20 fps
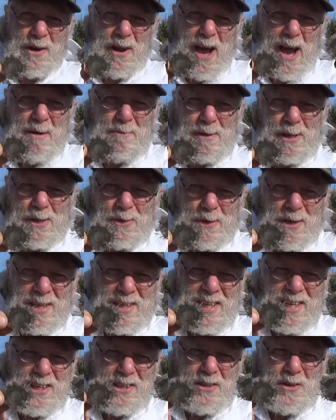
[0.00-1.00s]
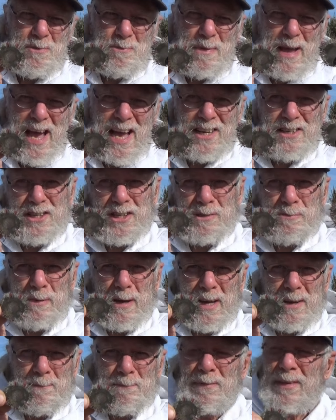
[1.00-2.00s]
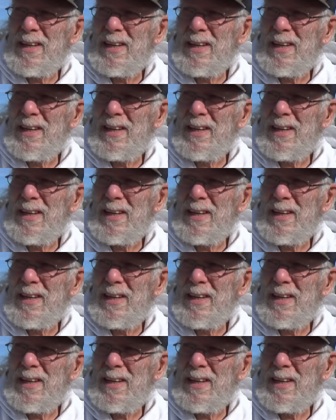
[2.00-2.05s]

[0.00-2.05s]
on between these two patches, but